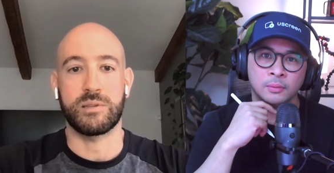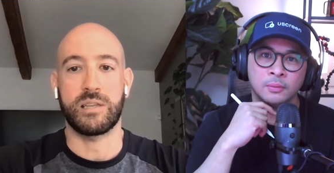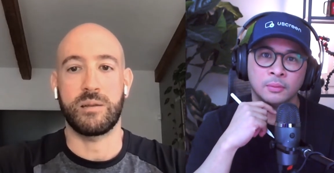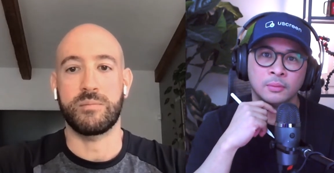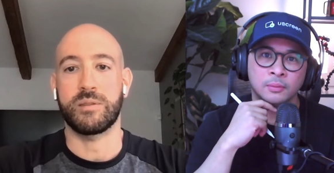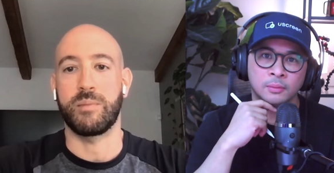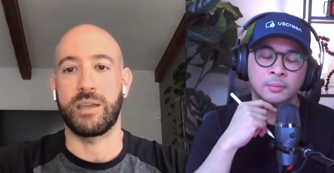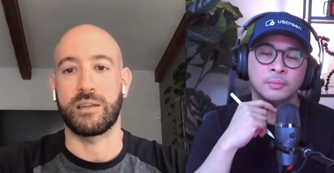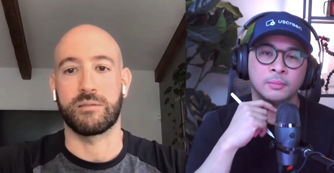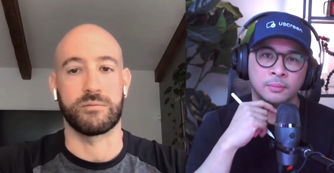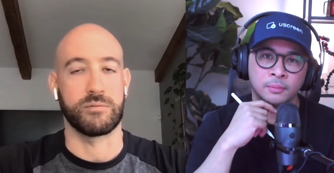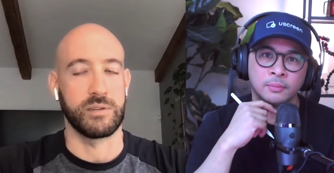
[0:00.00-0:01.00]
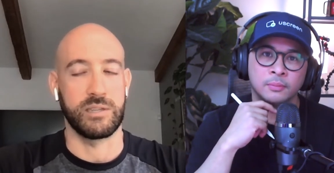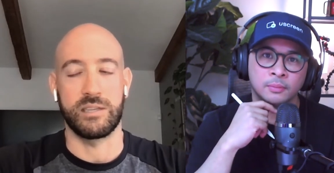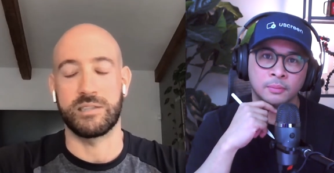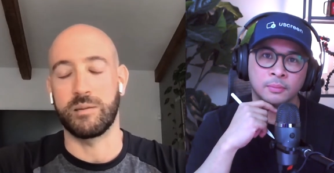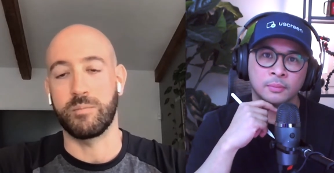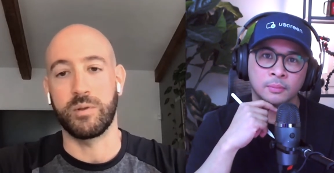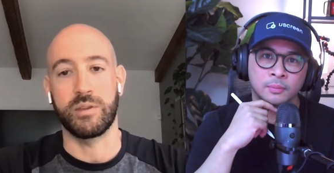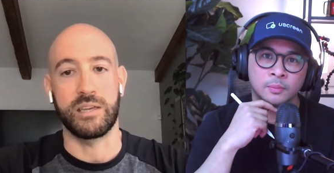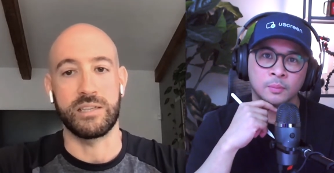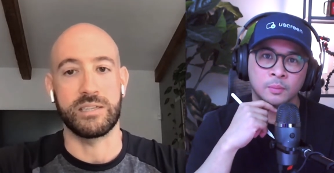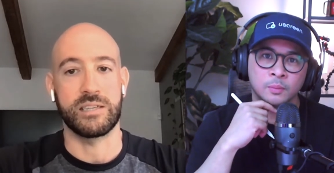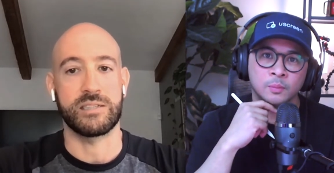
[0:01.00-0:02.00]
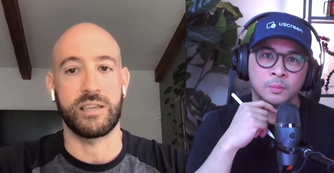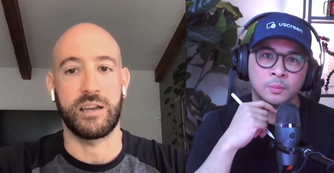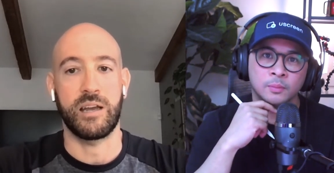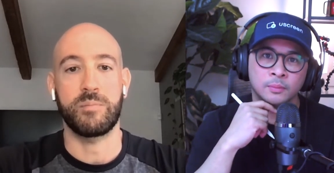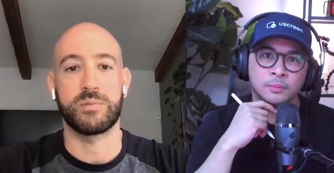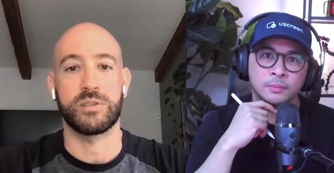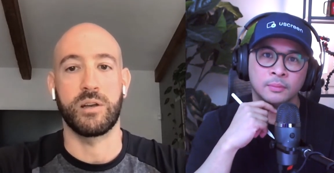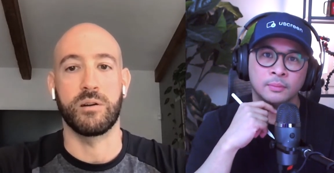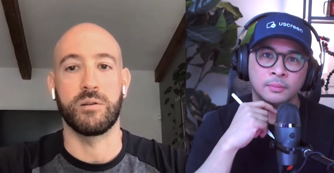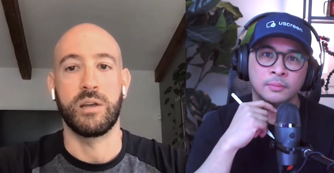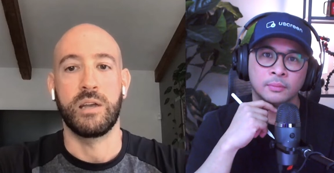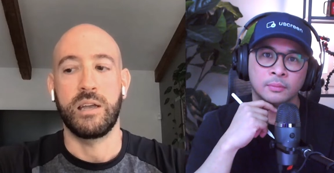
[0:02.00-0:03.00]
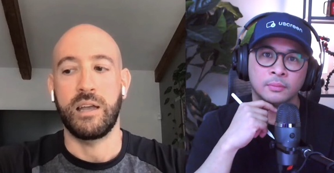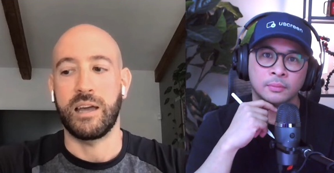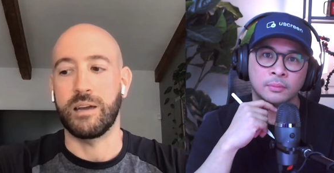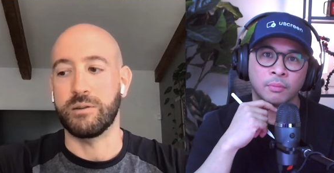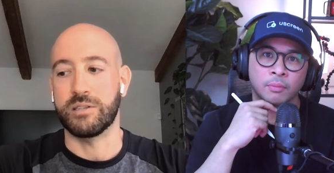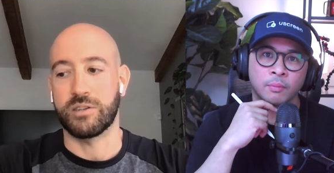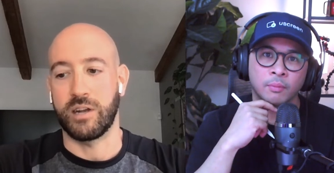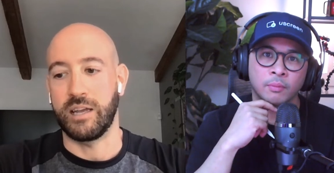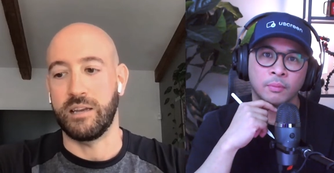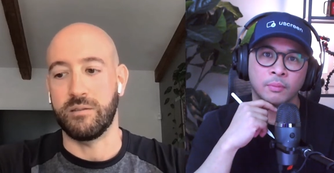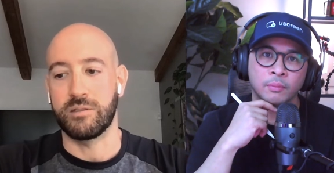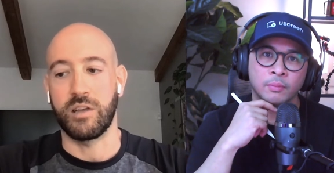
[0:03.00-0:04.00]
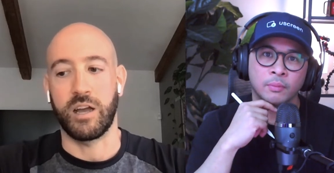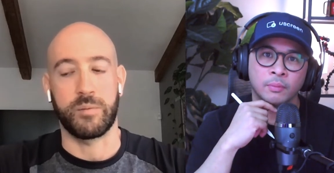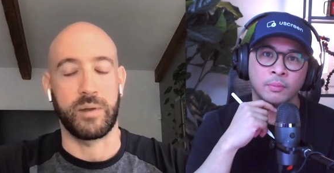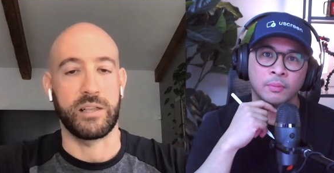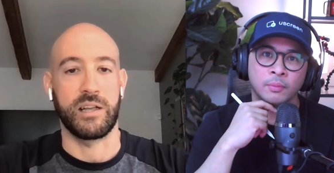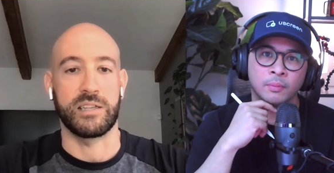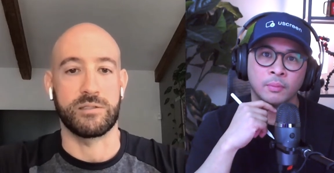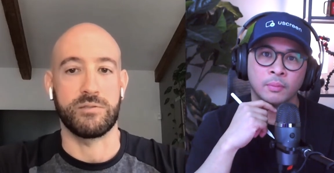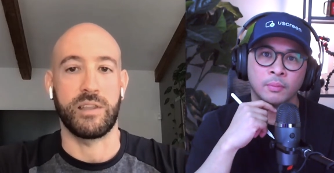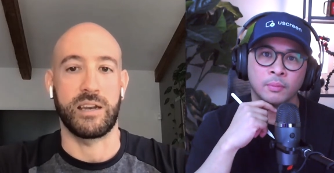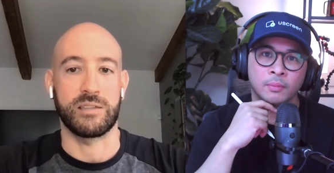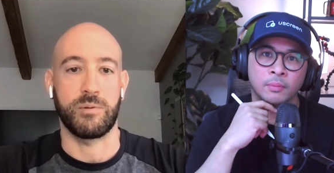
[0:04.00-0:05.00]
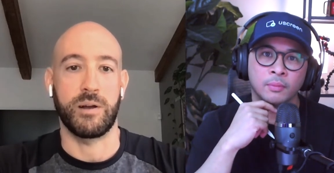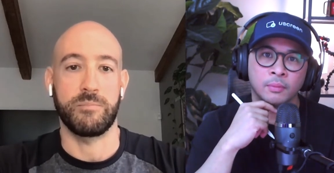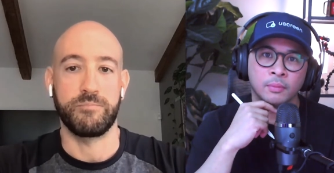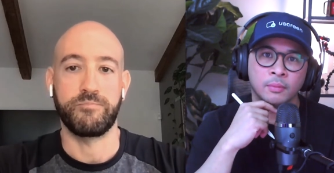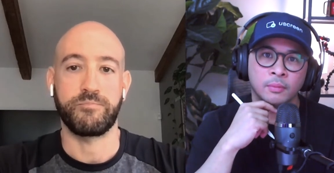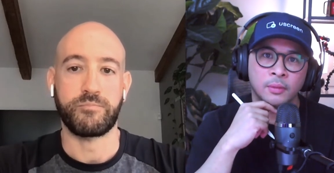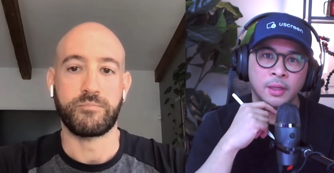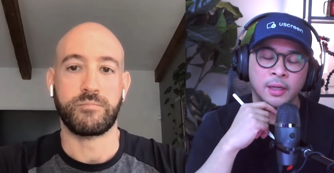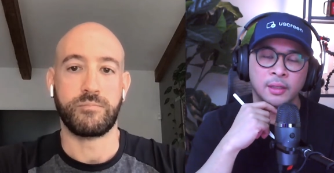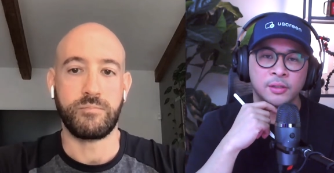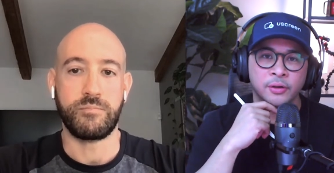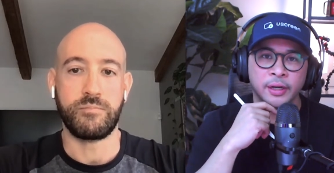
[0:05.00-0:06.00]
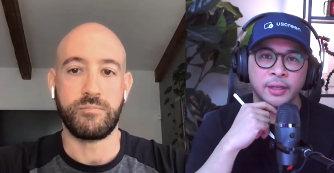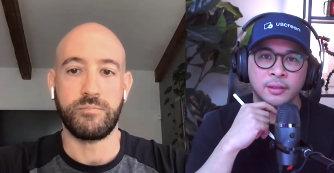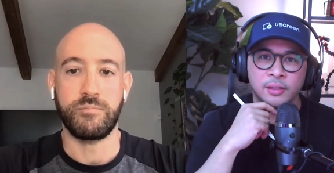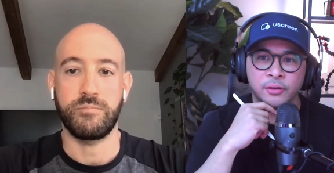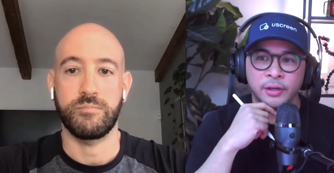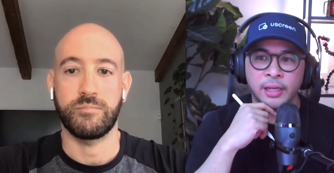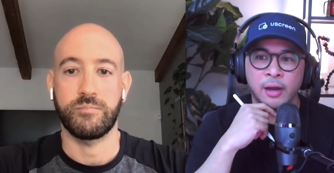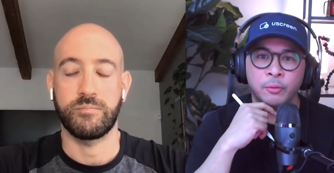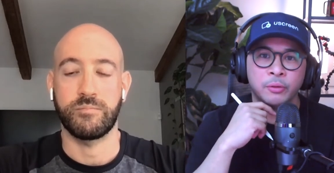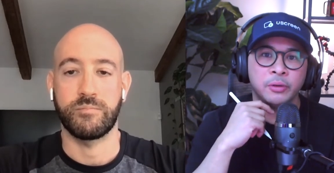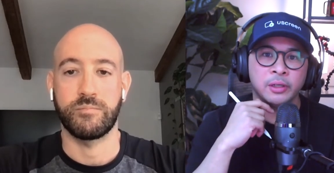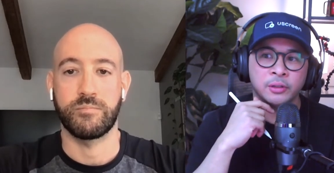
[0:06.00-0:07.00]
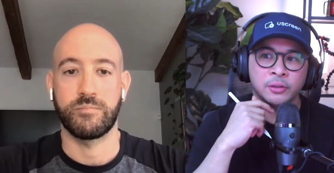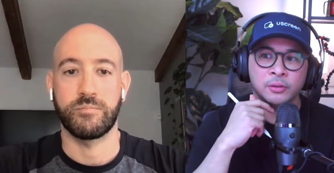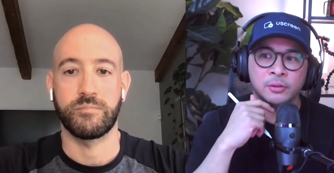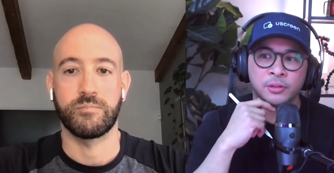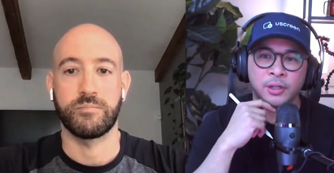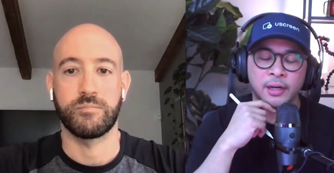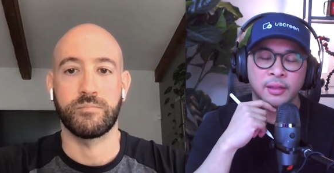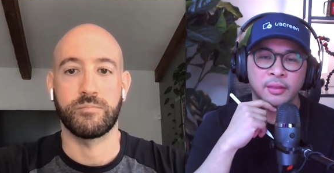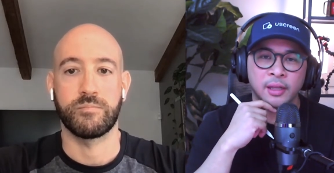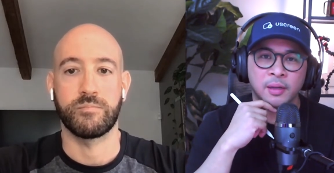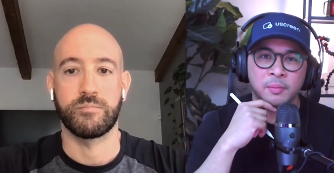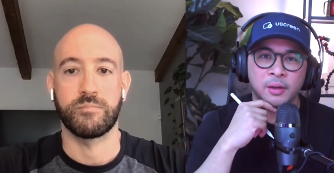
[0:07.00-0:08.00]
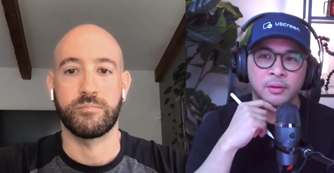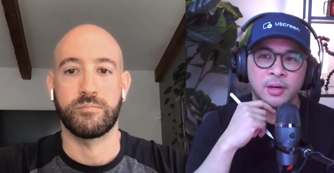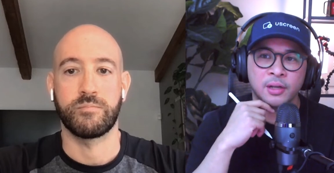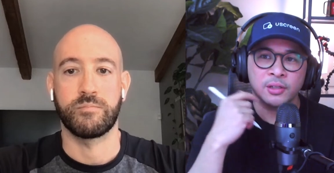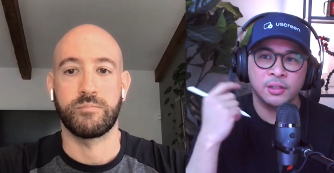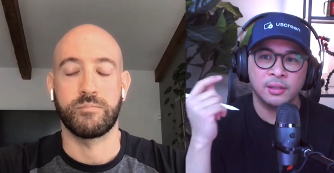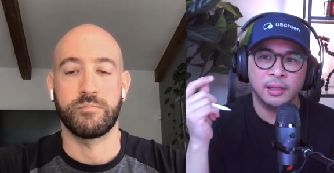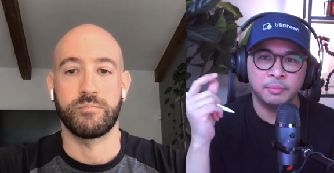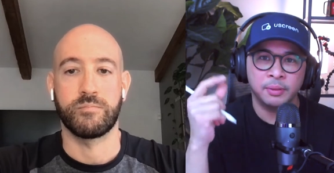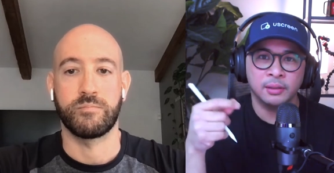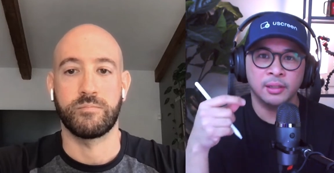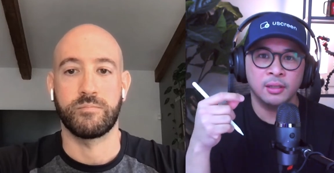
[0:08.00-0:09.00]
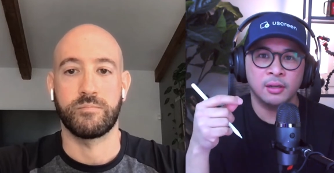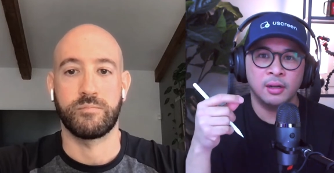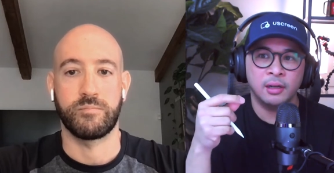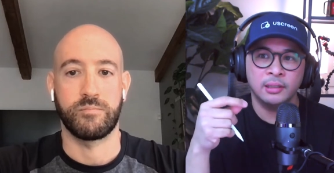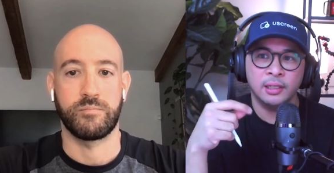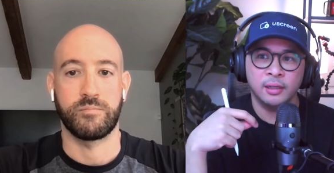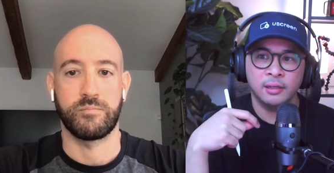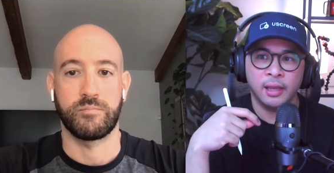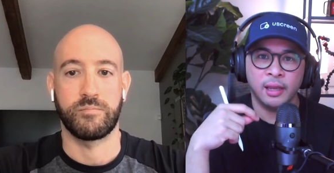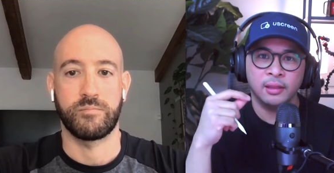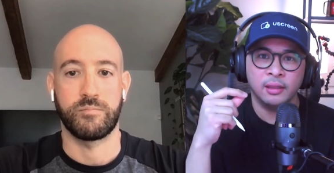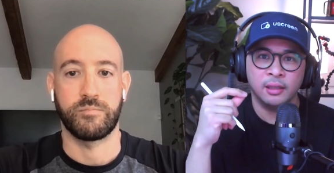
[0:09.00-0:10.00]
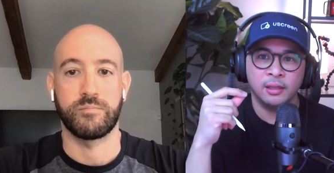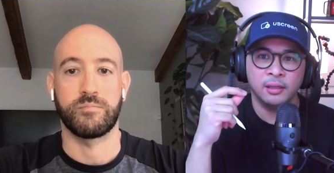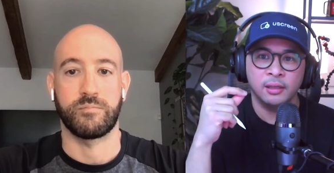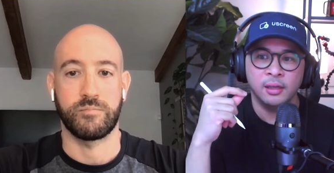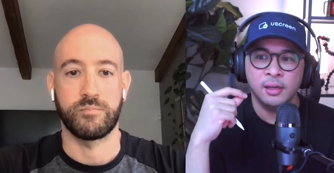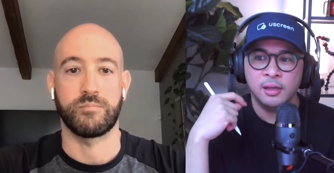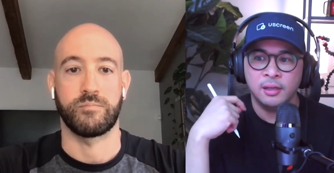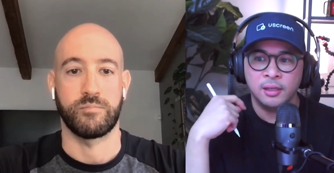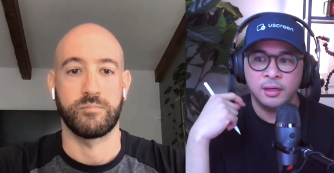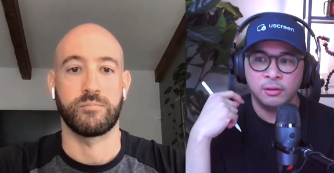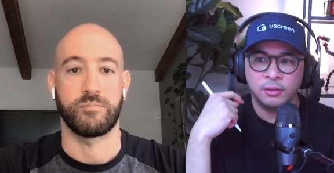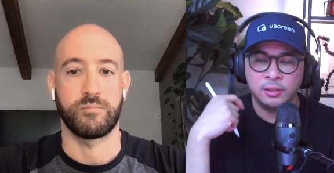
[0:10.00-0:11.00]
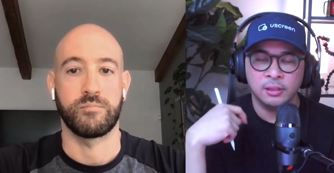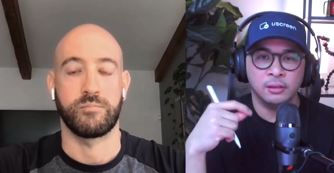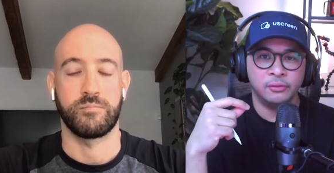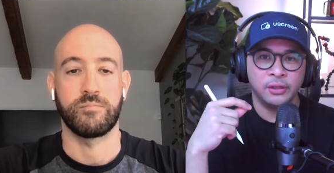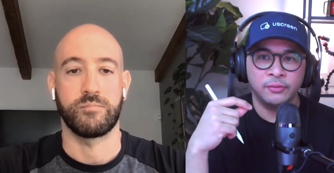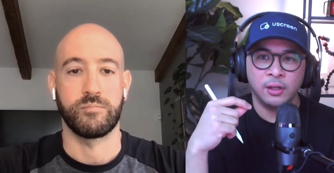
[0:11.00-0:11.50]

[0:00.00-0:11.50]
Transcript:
Speaker 1: with them to make it really simple and easy to set up. So I always try and talk my clients through that as well.
Speaker 2: Yeah, that's great. That's great. Yeah, we really do try to think about not just like building the content and the, you know, the delivery of